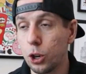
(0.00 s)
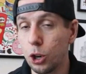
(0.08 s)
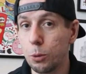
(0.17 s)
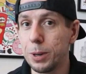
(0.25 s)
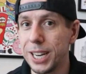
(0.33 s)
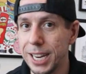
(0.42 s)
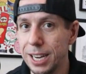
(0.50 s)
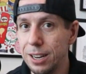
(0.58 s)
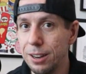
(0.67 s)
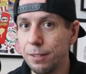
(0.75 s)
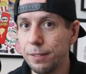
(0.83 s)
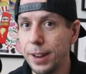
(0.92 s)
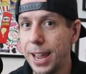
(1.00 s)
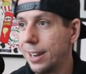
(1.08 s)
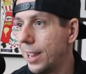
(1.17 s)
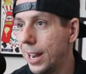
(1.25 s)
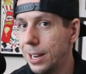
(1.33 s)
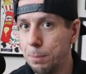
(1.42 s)
term need
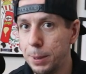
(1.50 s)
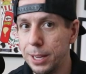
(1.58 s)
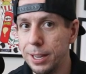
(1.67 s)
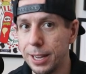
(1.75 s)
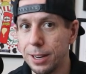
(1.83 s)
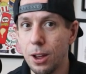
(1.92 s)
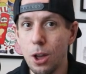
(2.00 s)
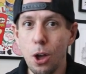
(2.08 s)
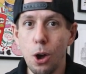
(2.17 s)
at KDP and